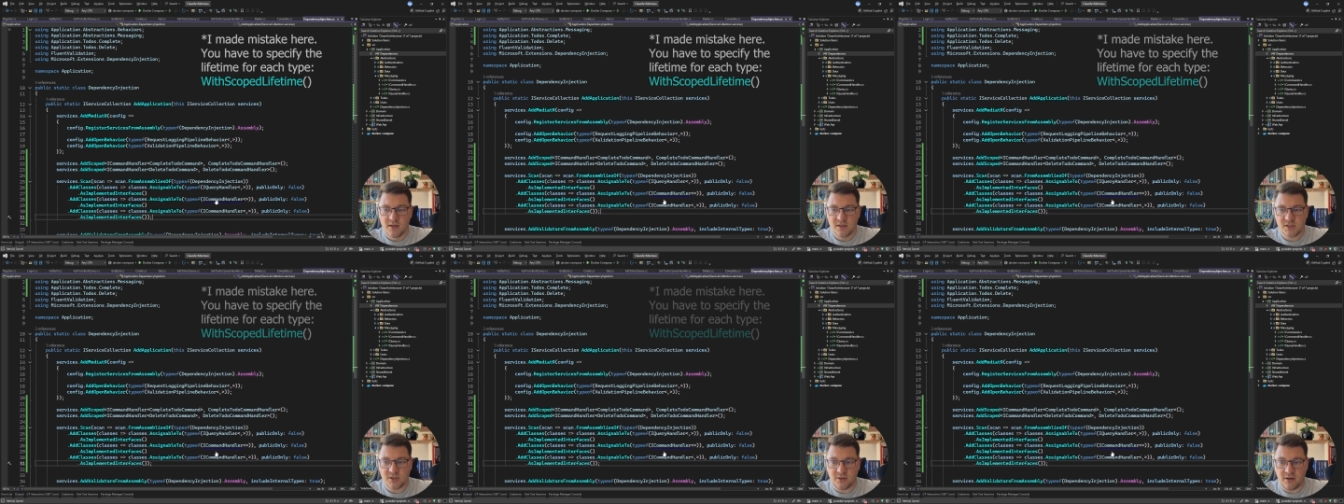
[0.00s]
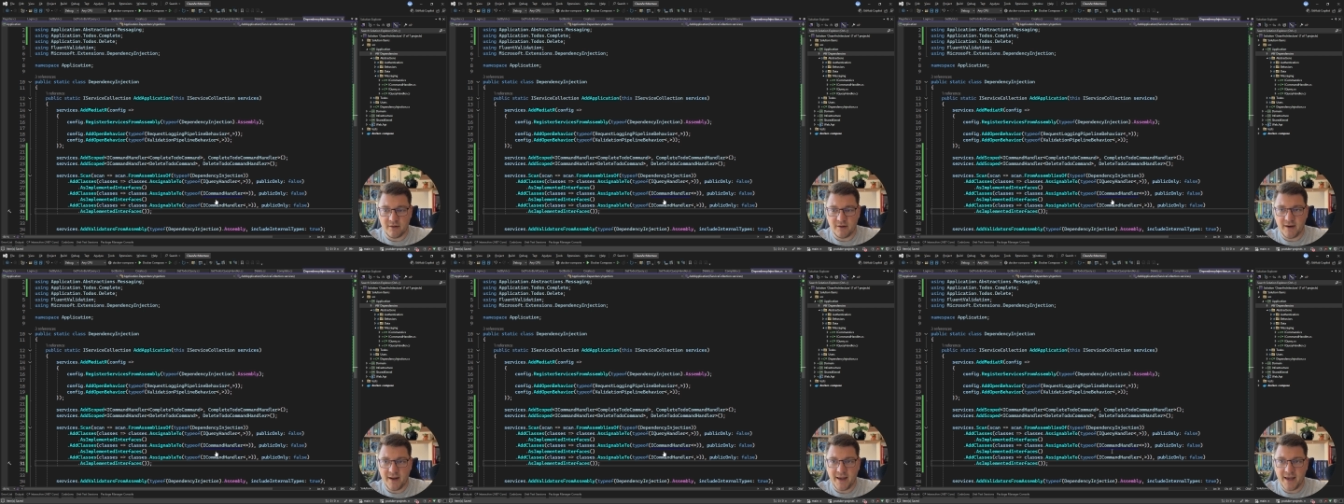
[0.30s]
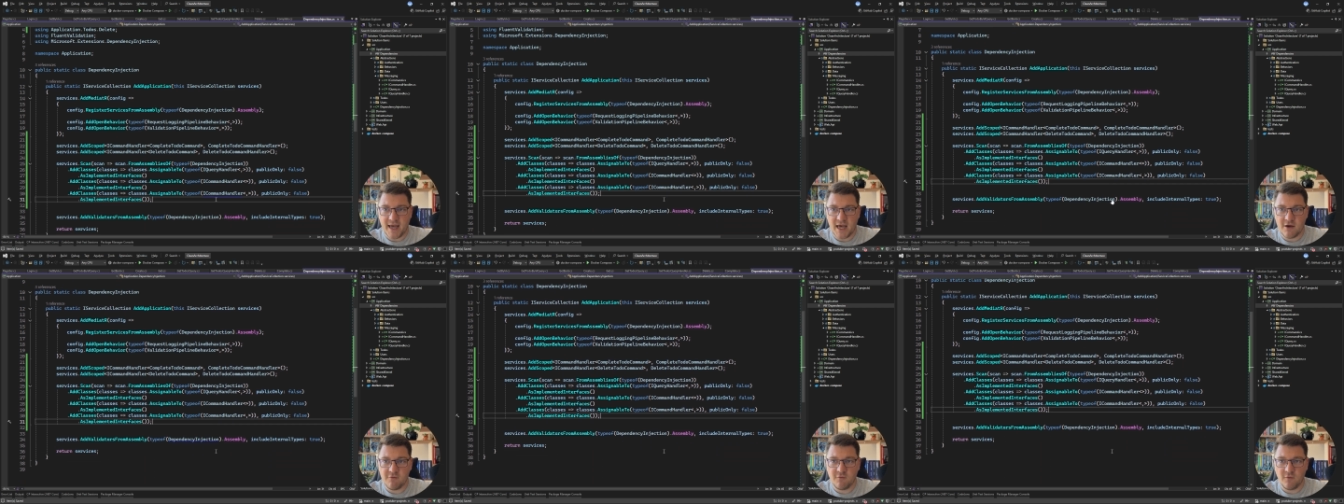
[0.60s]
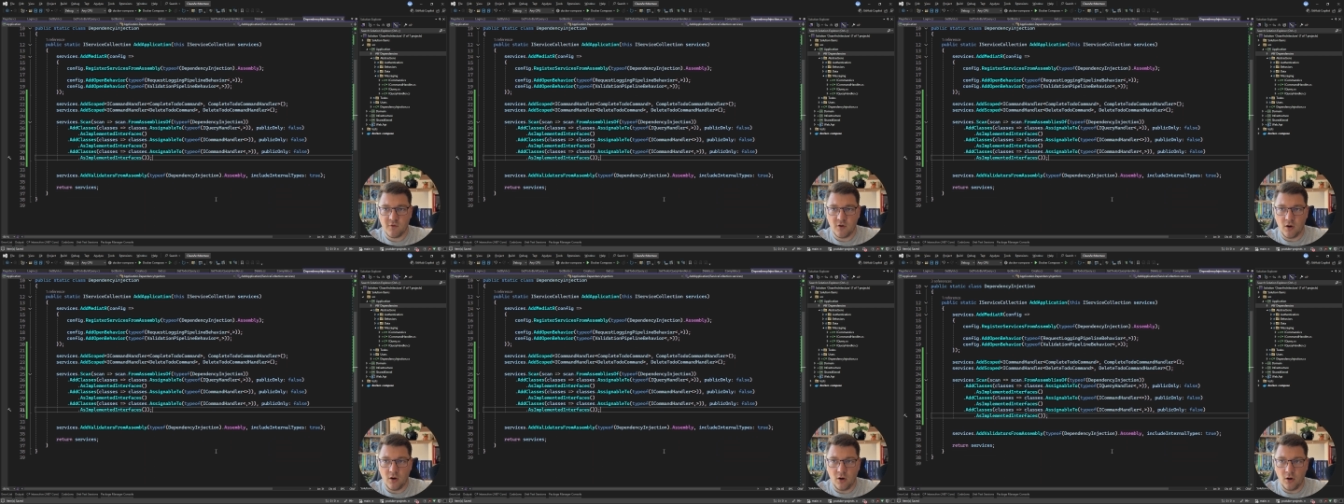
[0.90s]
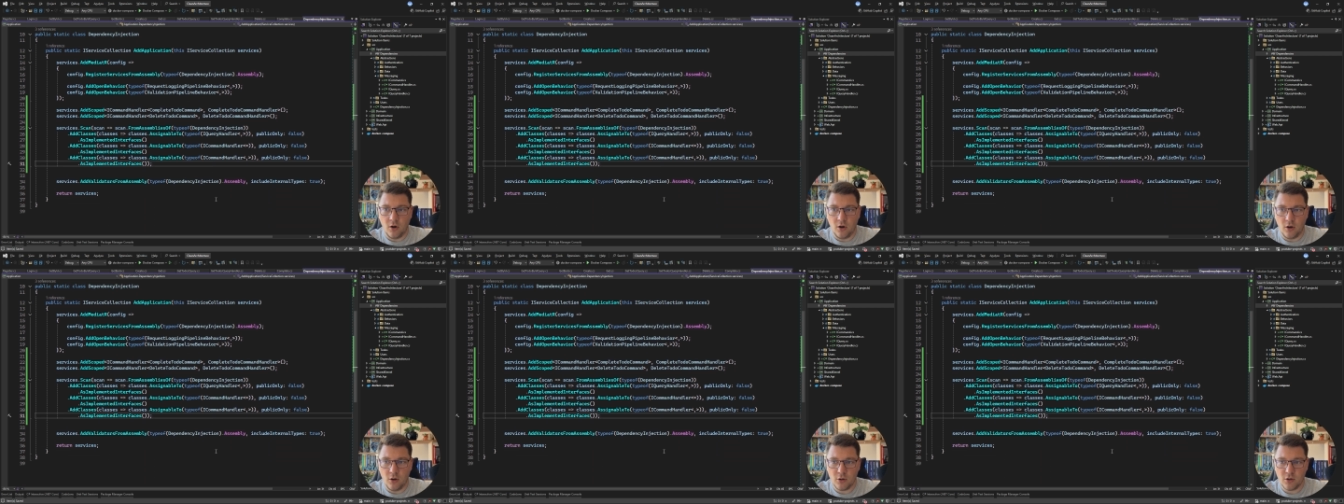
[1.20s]
So now that I have
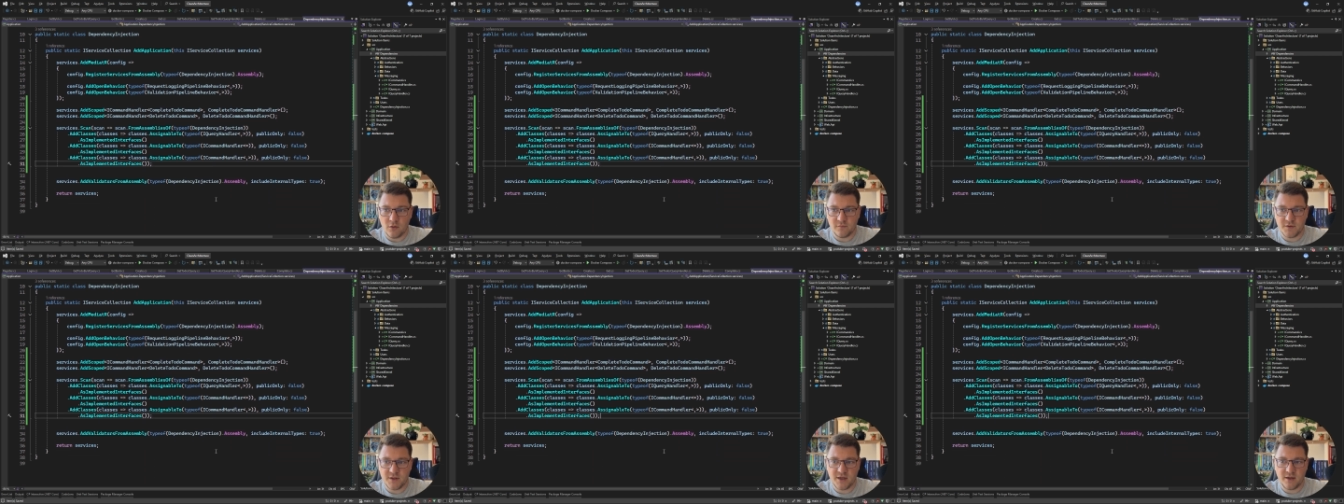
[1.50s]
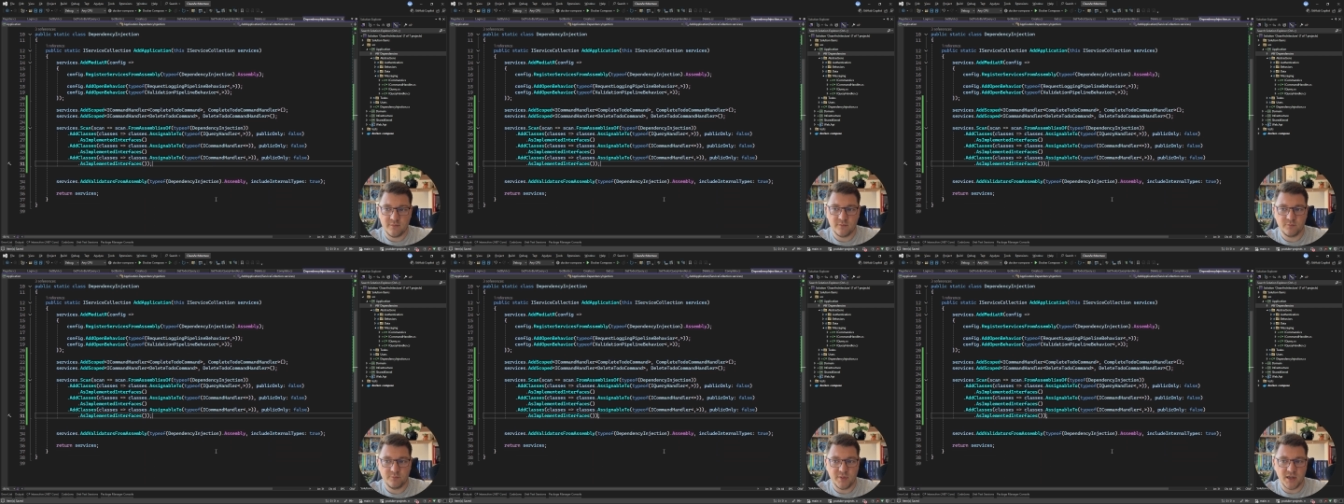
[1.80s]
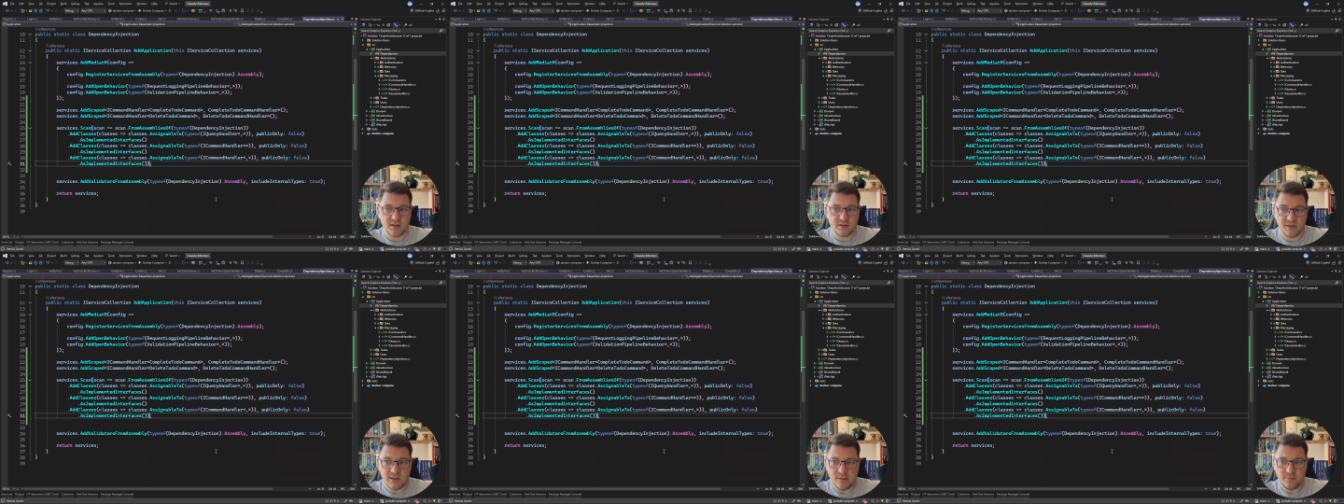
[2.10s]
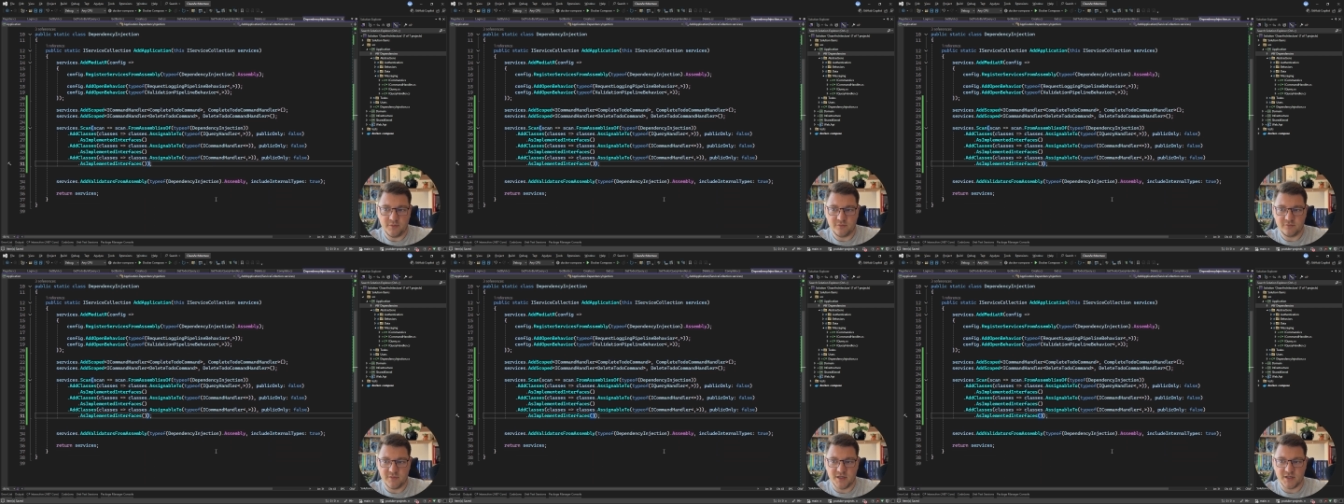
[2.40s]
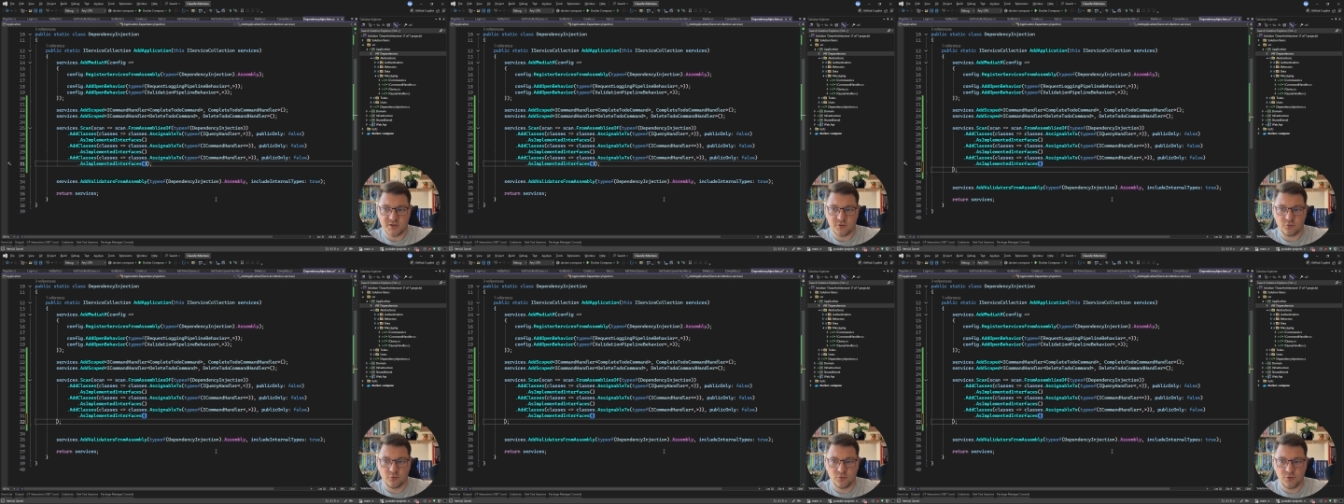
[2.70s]
all of them picked up by
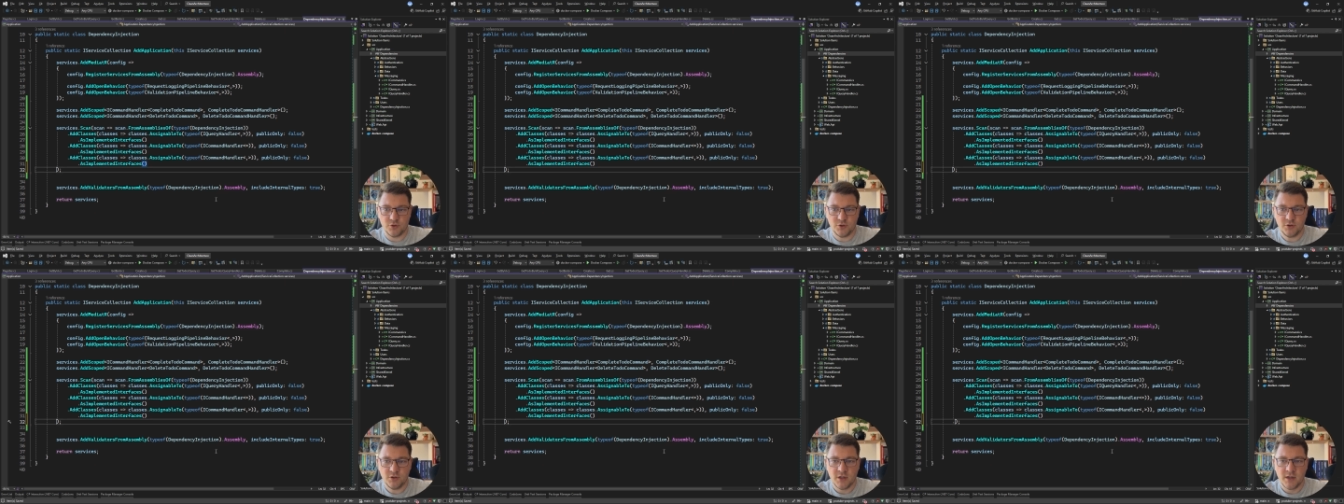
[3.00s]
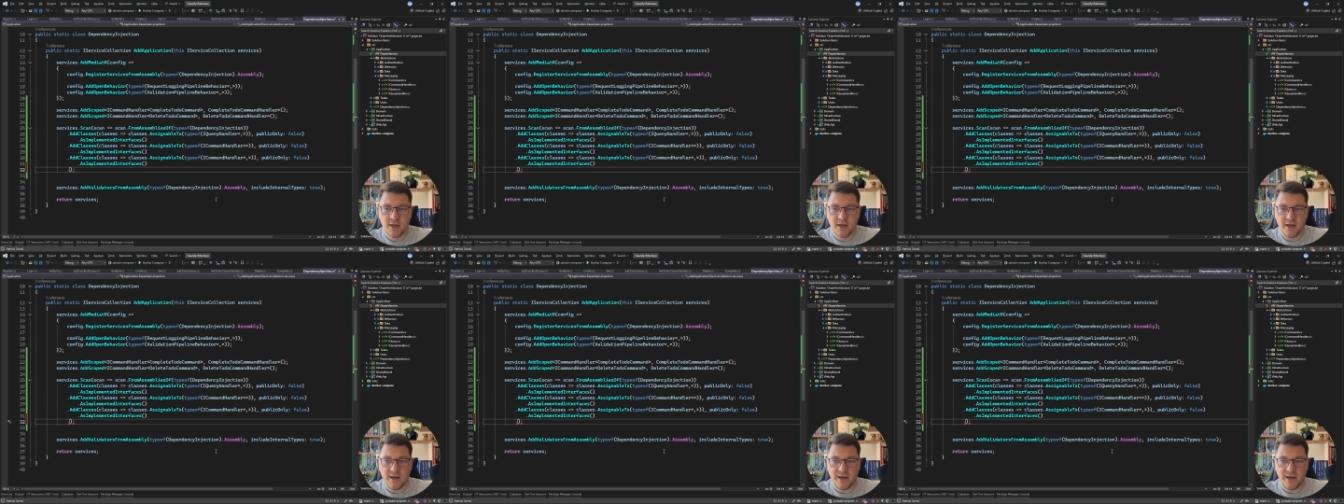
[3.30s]
Scrutor,